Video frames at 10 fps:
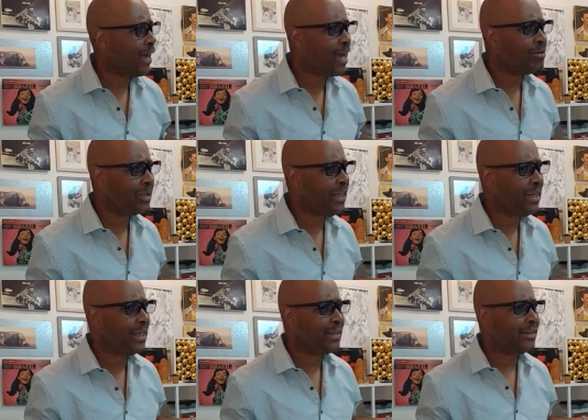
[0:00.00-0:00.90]
I don't
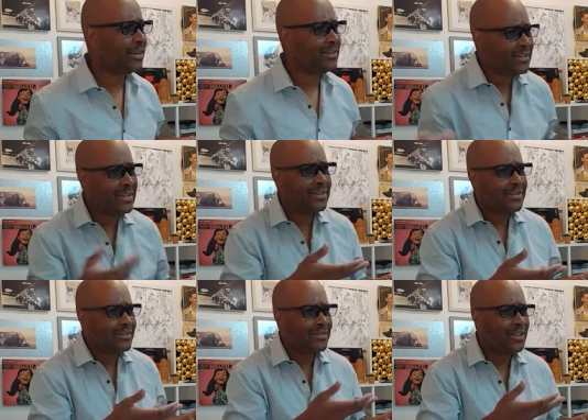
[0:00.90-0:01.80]
get it. This is
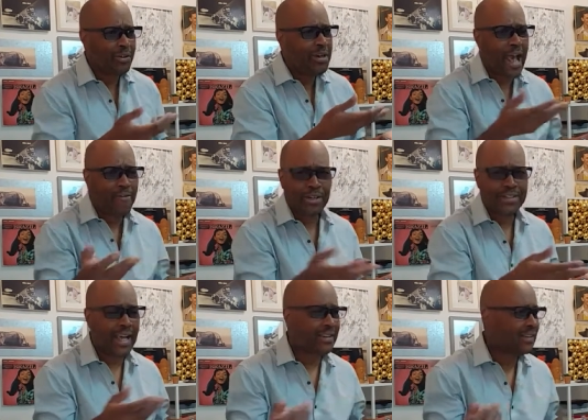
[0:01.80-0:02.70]
just, you don't have
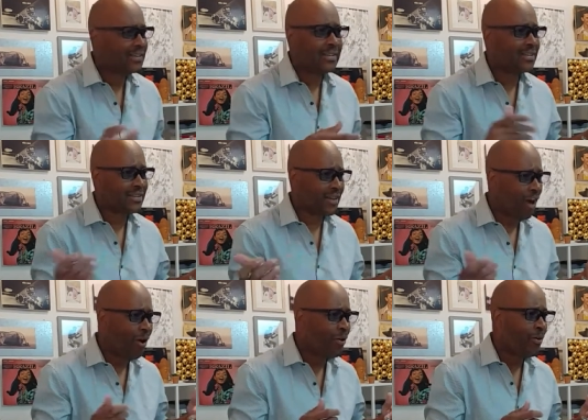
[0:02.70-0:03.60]
yours like this? He said,
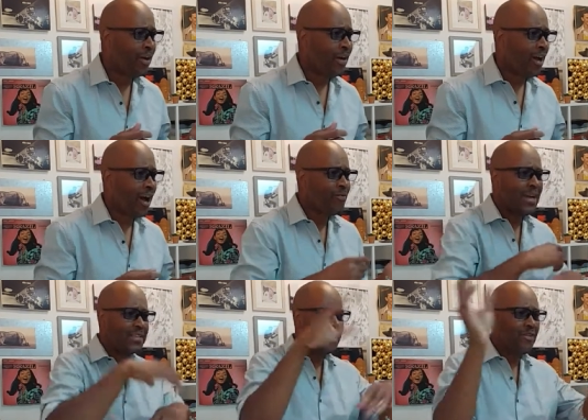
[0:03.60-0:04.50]
no. All
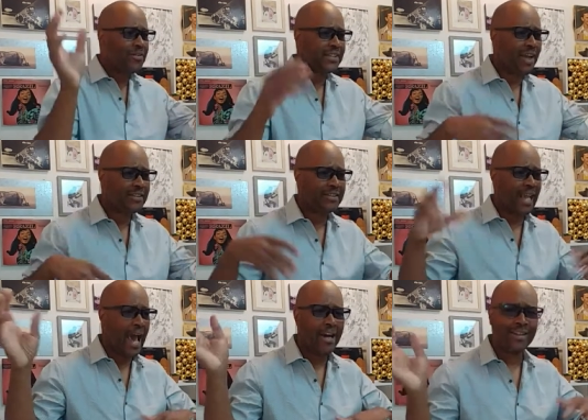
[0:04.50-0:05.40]
my stuff is all
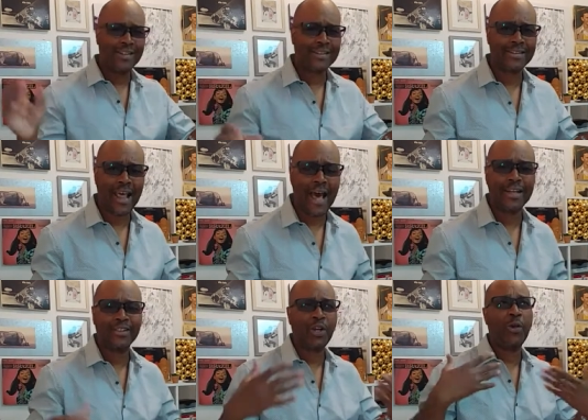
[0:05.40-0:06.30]
scattered and this and that.
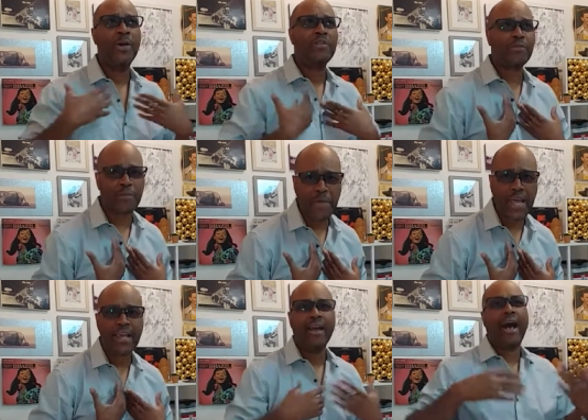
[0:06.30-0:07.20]
And so for
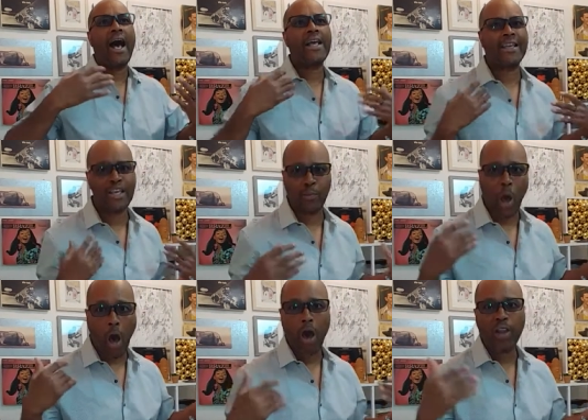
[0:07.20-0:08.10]
me, I keep
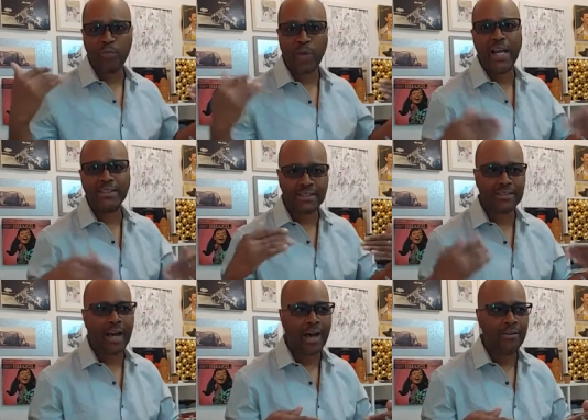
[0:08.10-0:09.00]
all of my
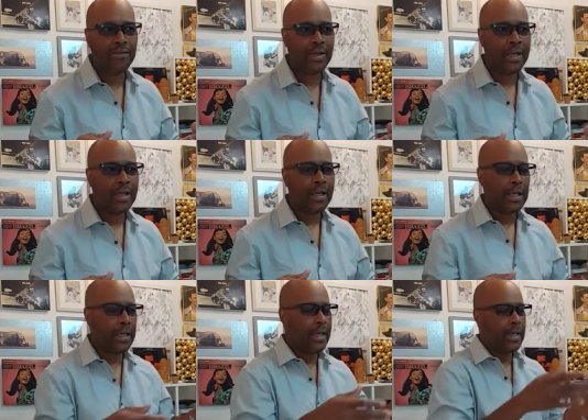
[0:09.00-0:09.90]
stuff
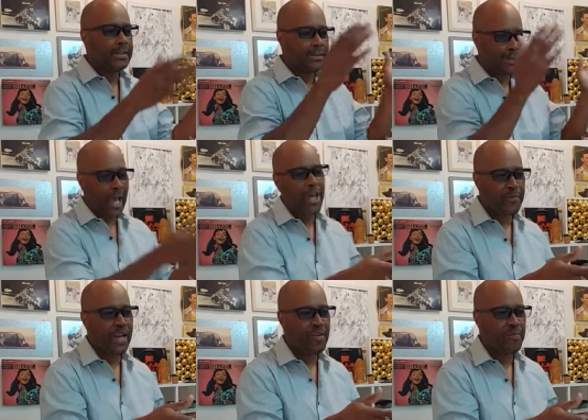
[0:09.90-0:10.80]
in a
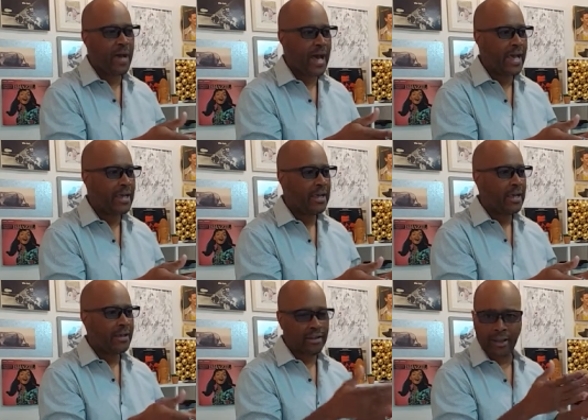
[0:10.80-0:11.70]
segment of my
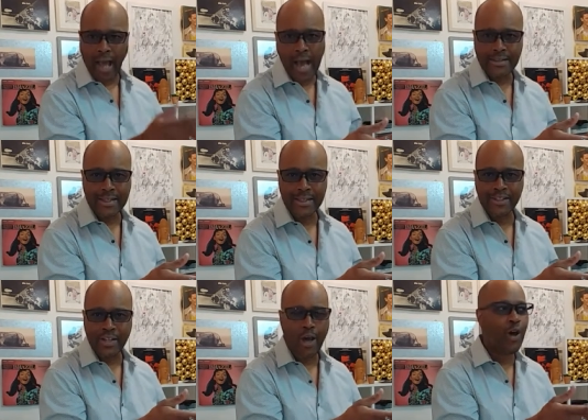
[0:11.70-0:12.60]
closet.
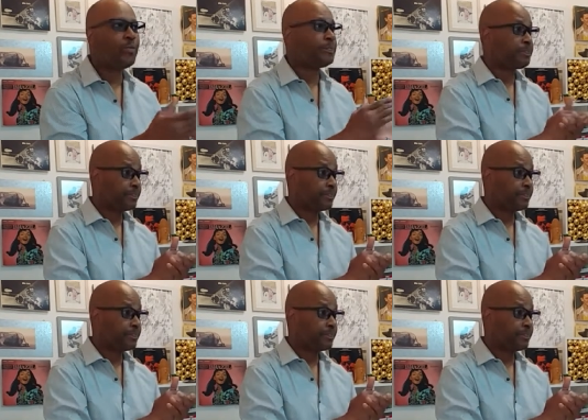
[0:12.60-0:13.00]
So